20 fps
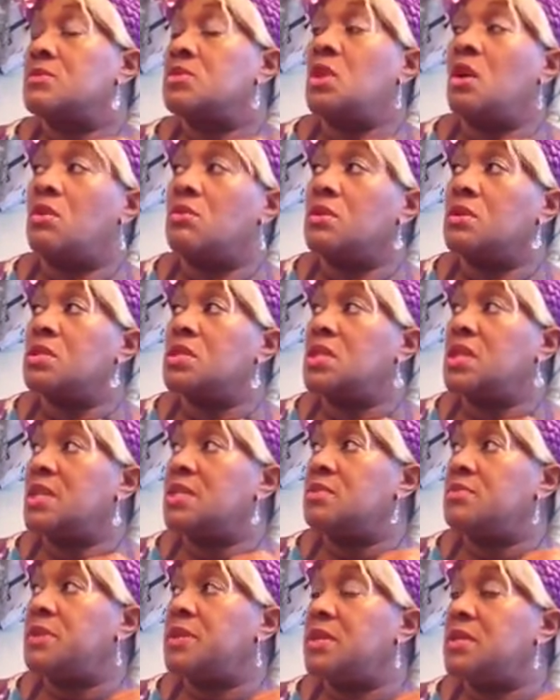No, because the
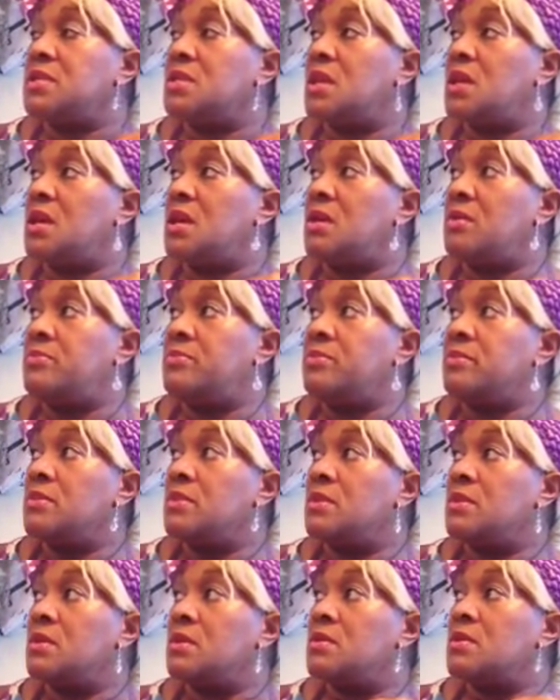next week is
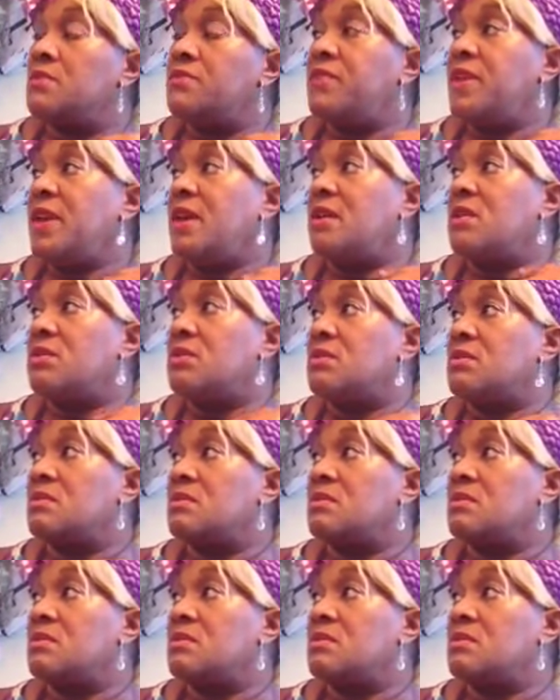the fair.